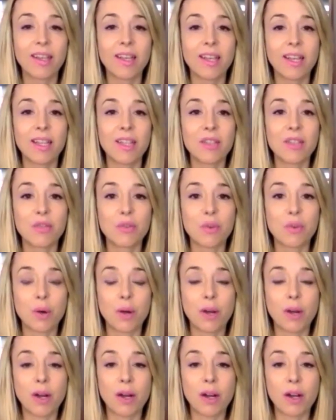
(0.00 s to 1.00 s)
It's
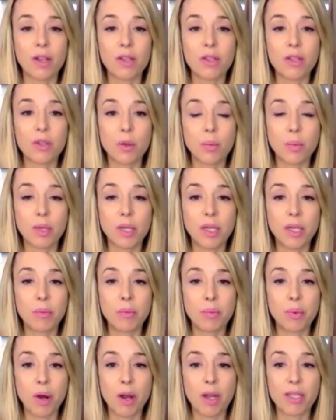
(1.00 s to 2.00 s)
for so many
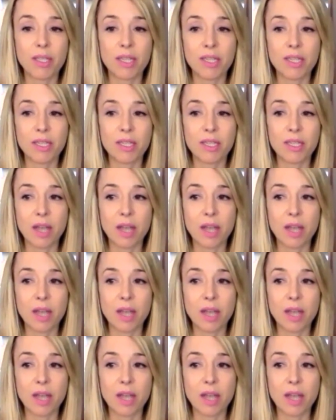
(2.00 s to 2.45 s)
processes.